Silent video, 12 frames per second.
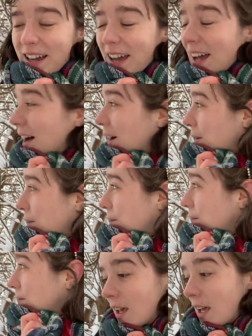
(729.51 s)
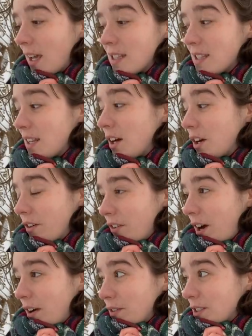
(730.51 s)
Um, I could stay out here for
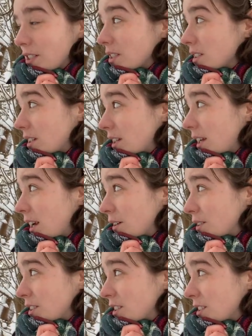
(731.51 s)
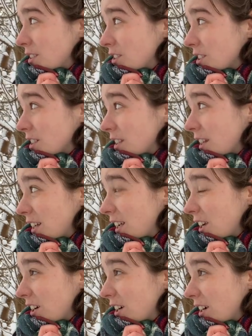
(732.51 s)
hours and hours just sitting
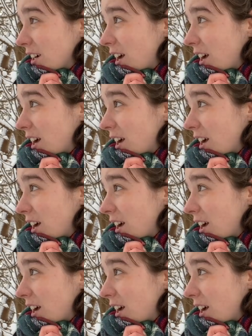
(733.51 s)
here.